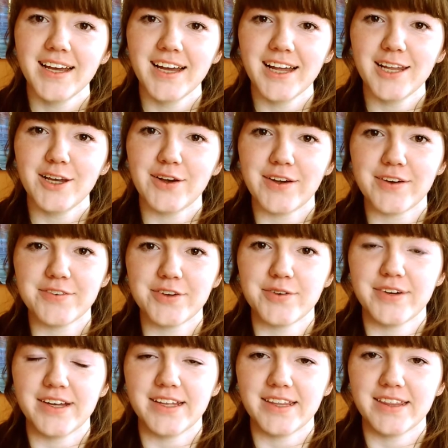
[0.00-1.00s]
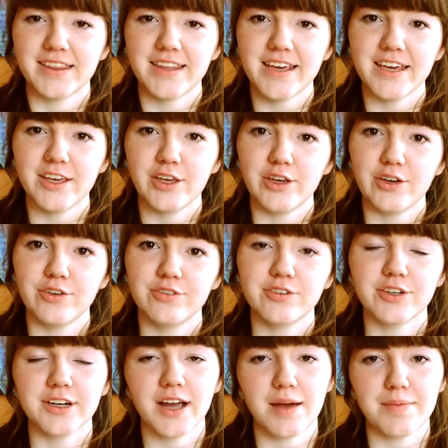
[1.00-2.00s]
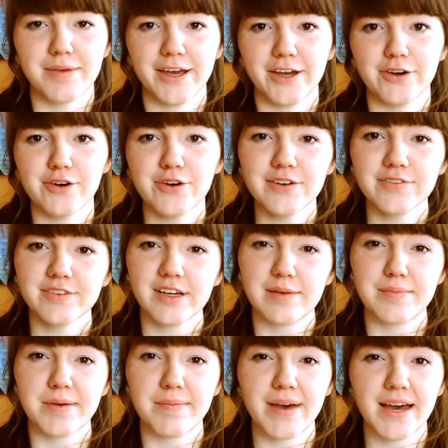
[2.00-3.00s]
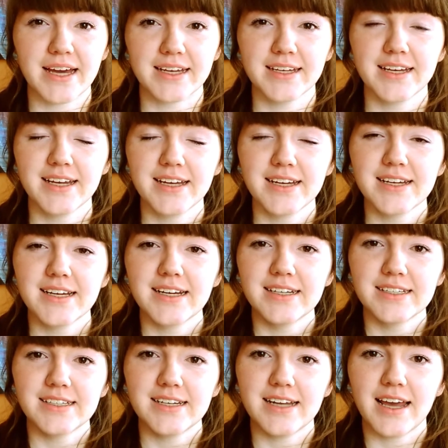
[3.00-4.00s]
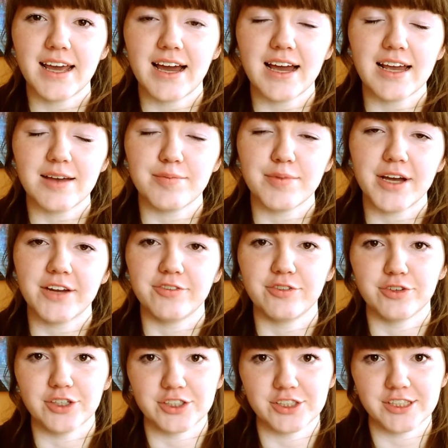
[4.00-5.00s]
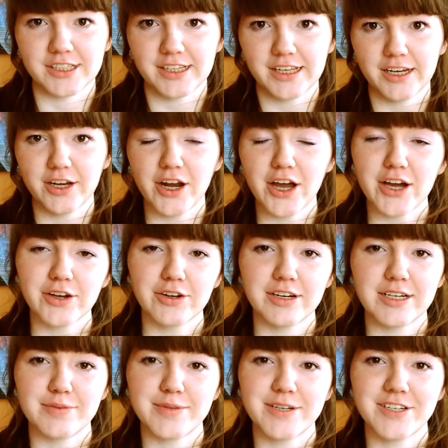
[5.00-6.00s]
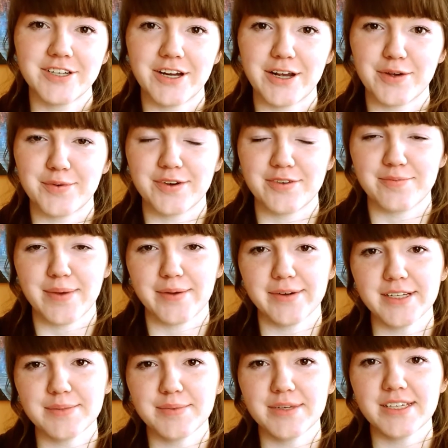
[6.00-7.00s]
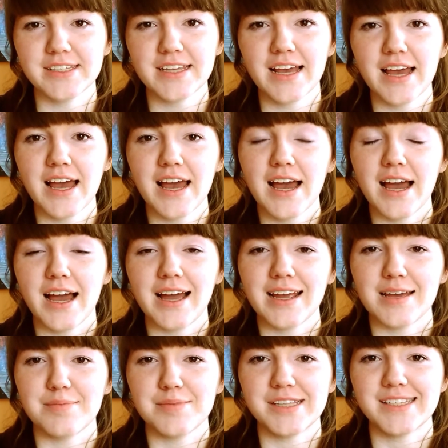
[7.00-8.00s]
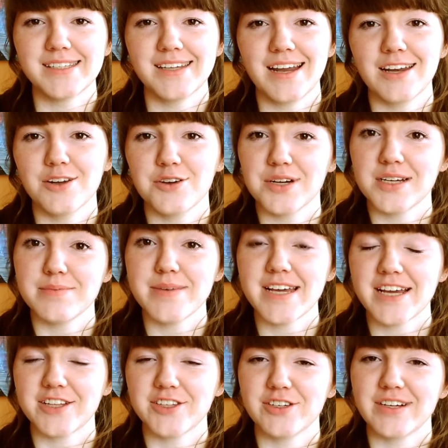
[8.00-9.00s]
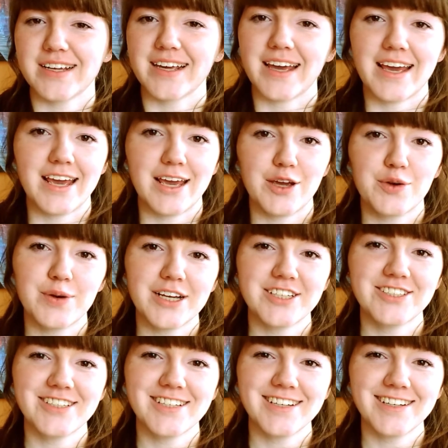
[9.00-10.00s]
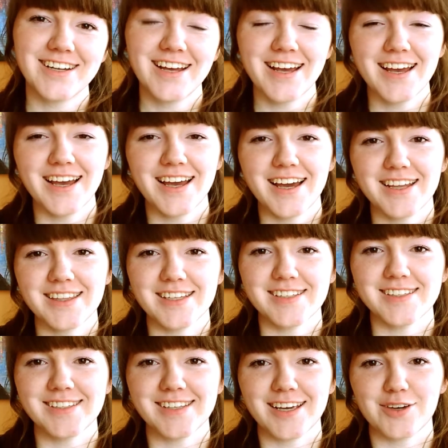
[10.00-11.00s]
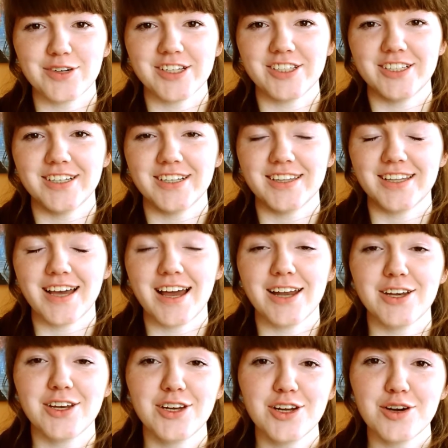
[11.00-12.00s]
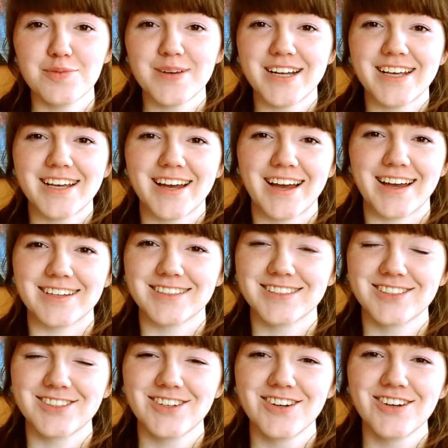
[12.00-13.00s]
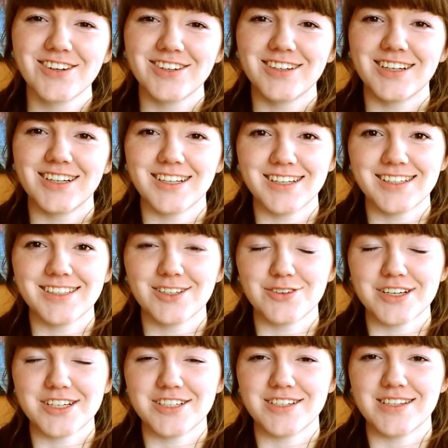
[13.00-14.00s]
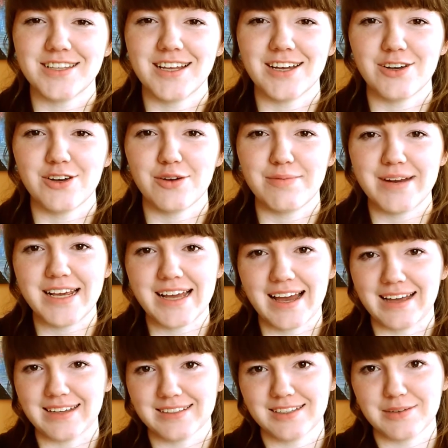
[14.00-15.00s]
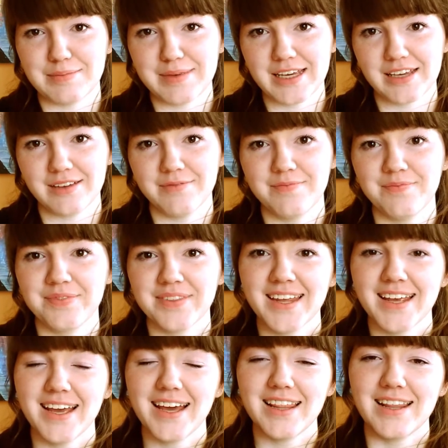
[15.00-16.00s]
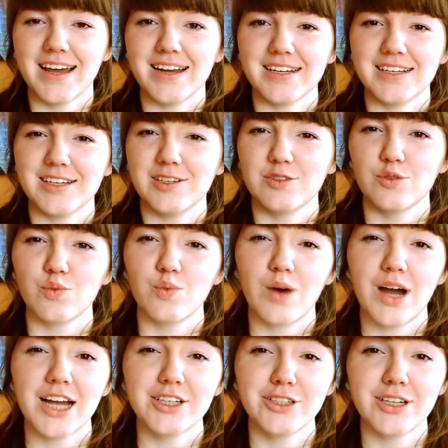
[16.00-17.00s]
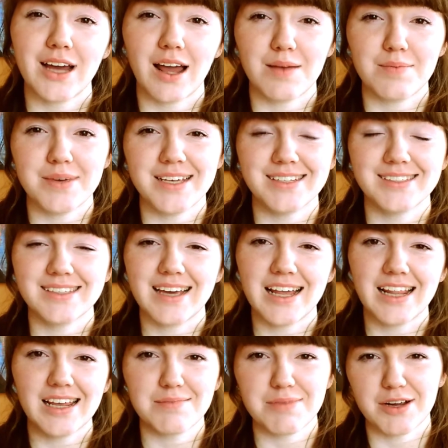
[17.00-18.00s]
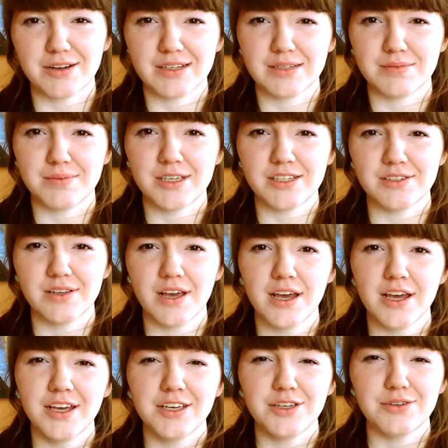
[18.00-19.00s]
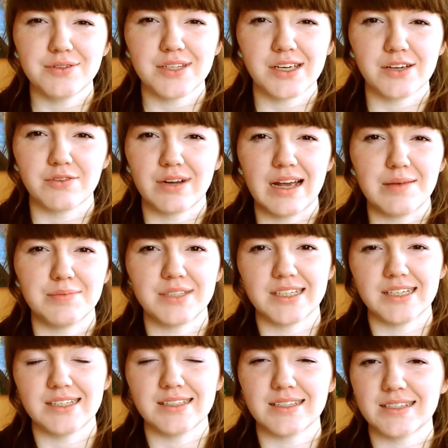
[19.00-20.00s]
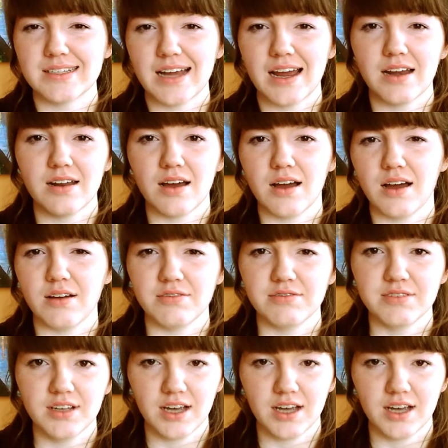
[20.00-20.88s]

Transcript: Hello everyone, thank you for coming or for coming back. Today I am unfortunately not going to be sharing one of my recipes. I am instead going to be answering a question, and this is a question that nobody asked, or at least a question that nobody asked me. And that is, why should I be scaling my recipes using grams instead of